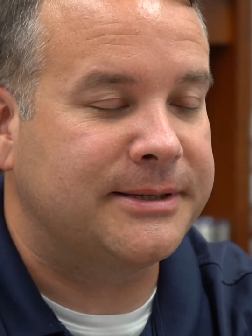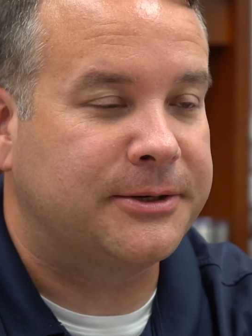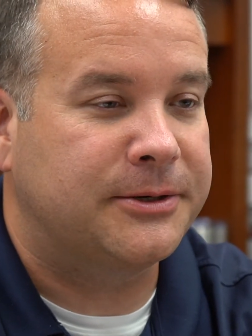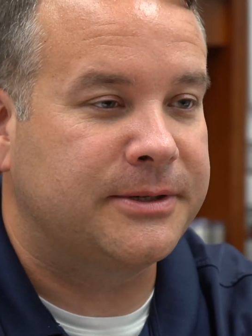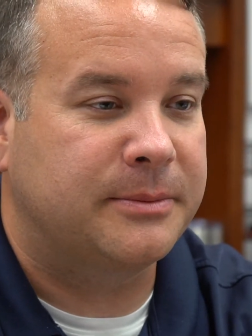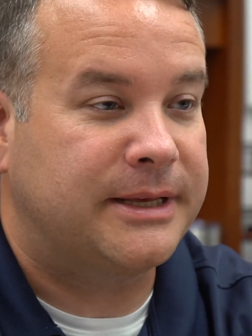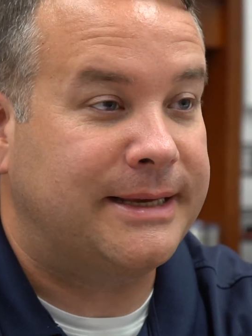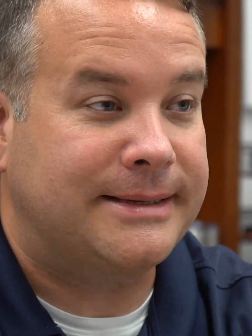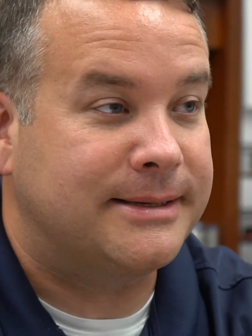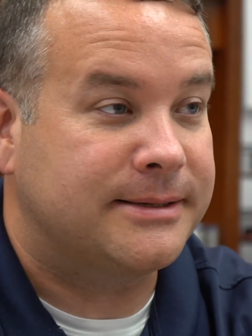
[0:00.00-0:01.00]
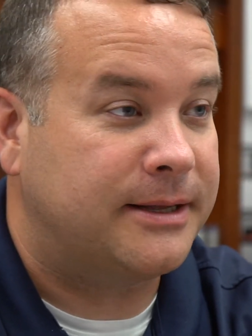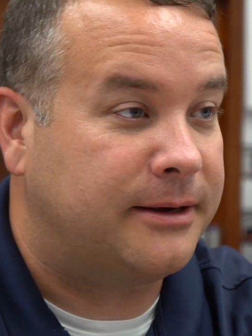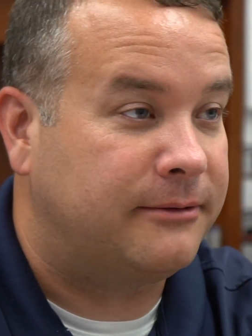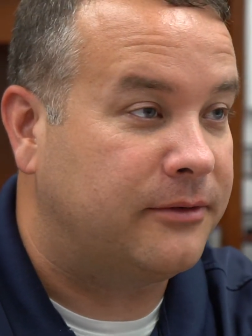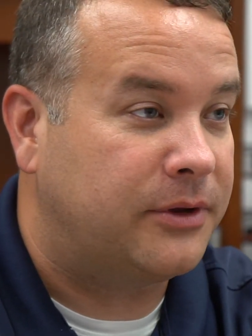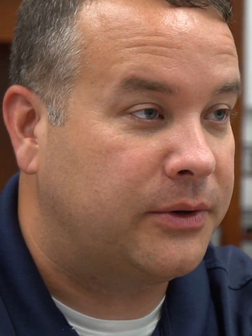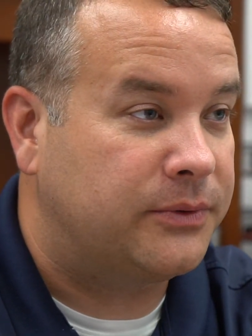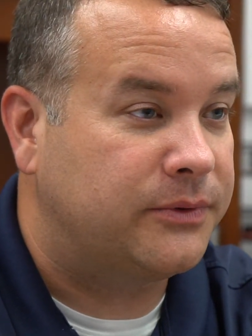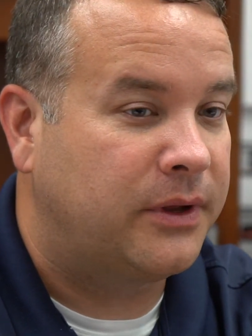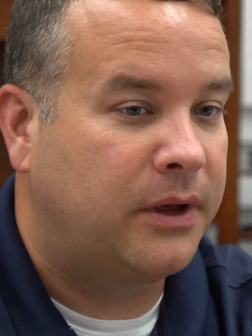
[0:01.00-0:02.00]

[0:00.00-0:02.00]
Center are some of the easiest that I've ever used.